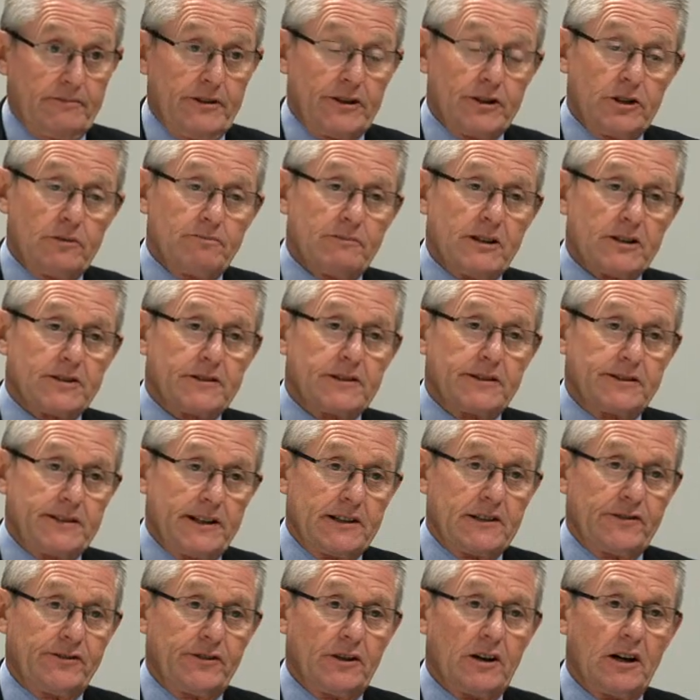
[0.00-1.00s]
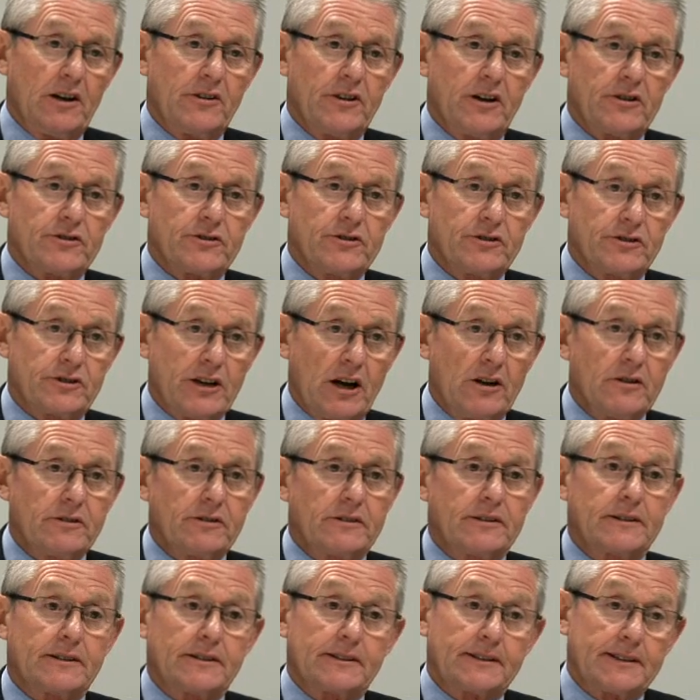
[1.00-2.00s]
And you must identify those who don't
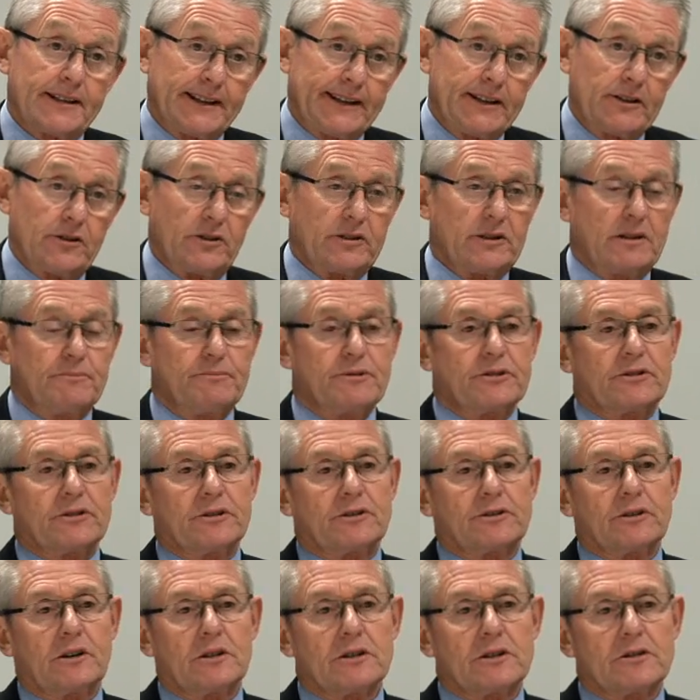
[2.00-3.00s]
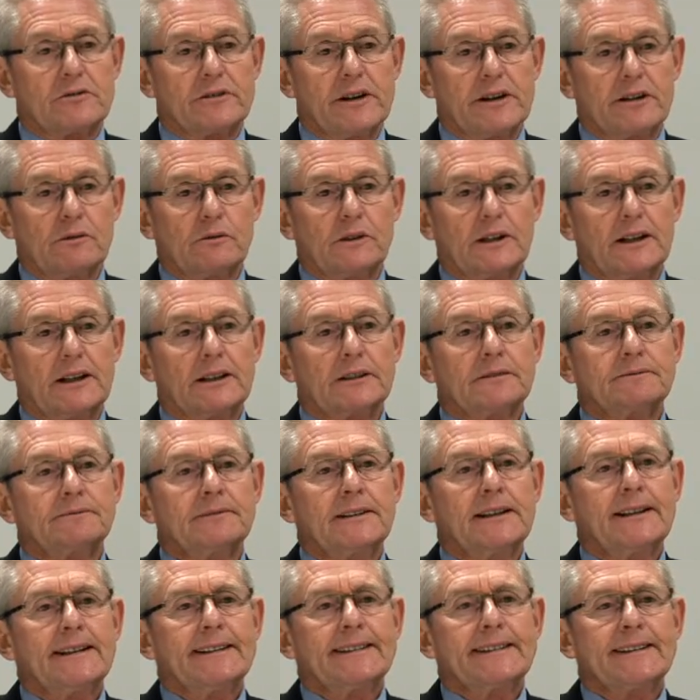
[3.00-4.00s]
to get onto the business side straight away.
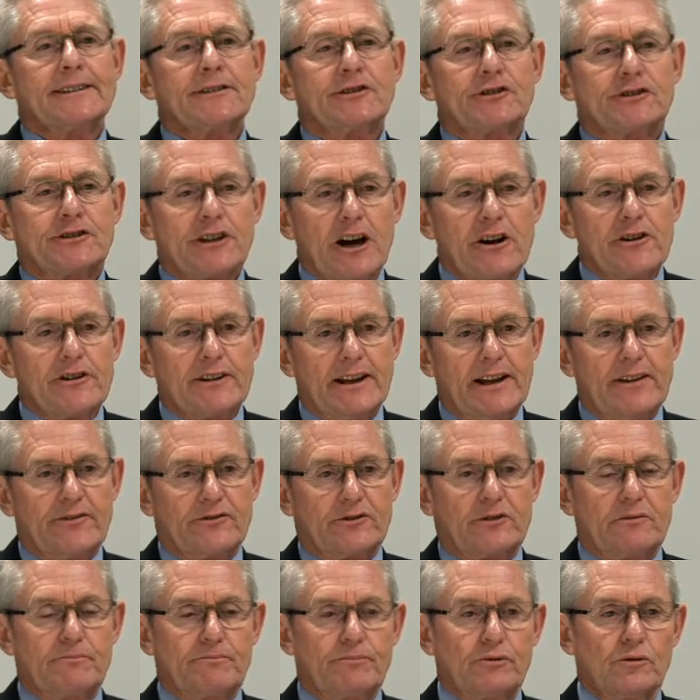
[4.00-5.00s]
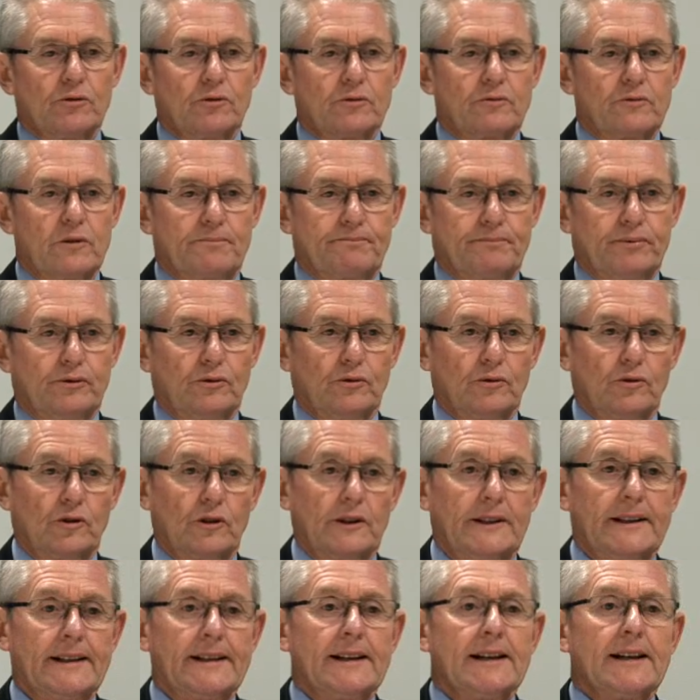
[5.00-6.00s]
You don't have to build
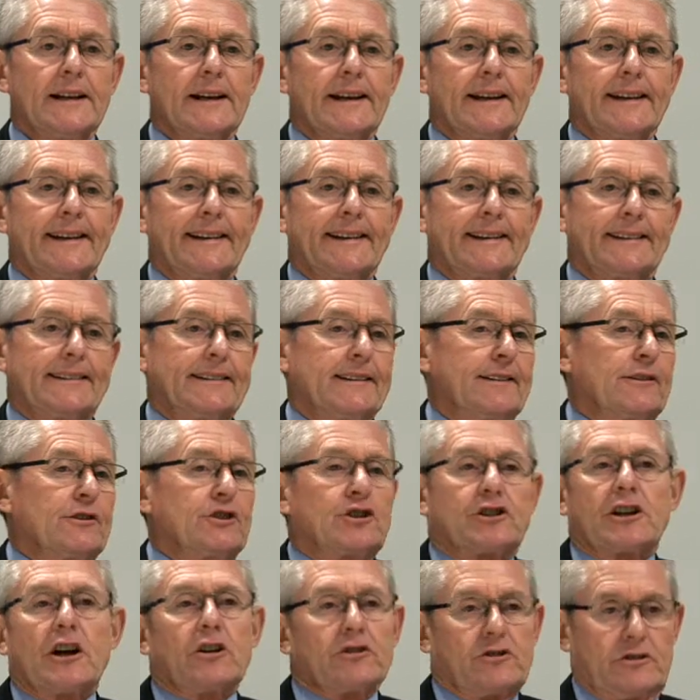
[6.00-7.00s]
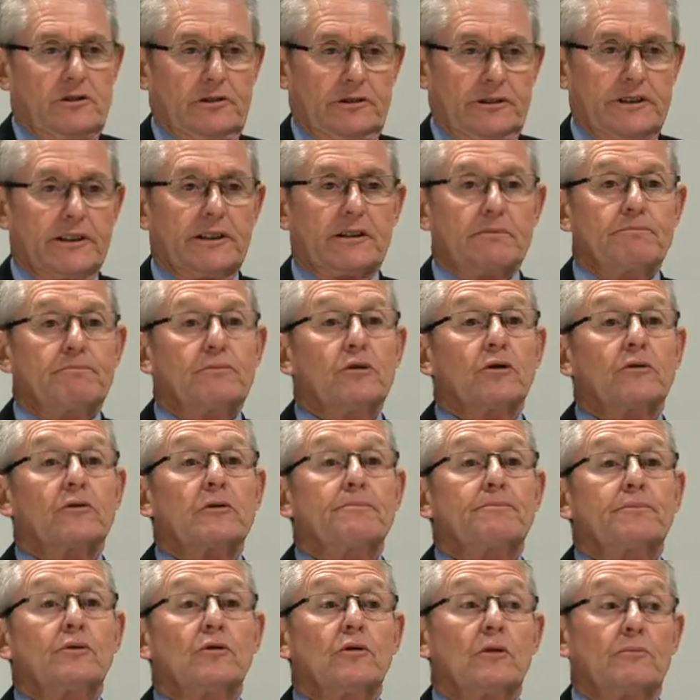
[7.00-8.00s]
rapport socially. You can build
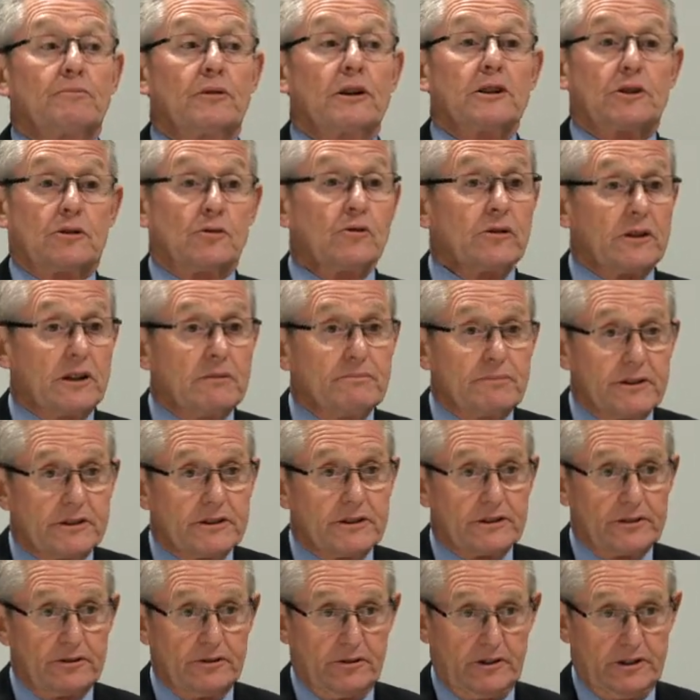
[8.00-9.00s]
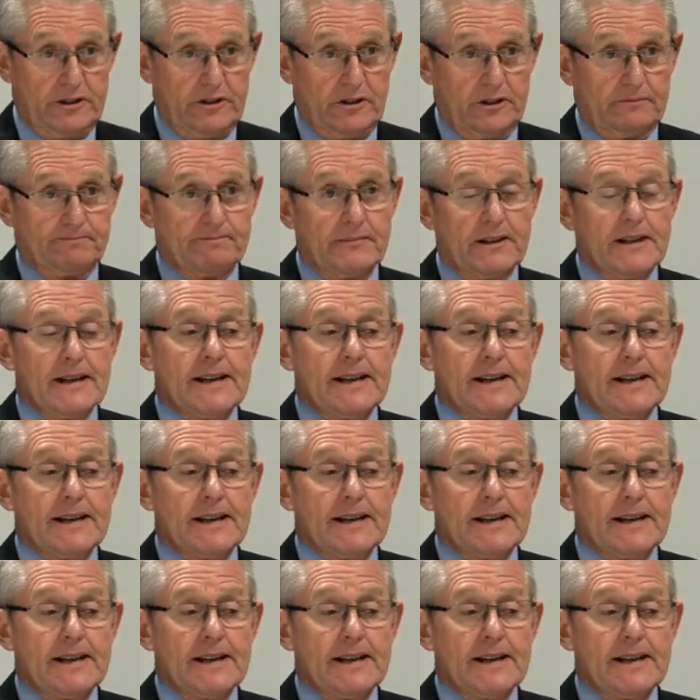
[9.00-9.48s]
rapport by talking business early on.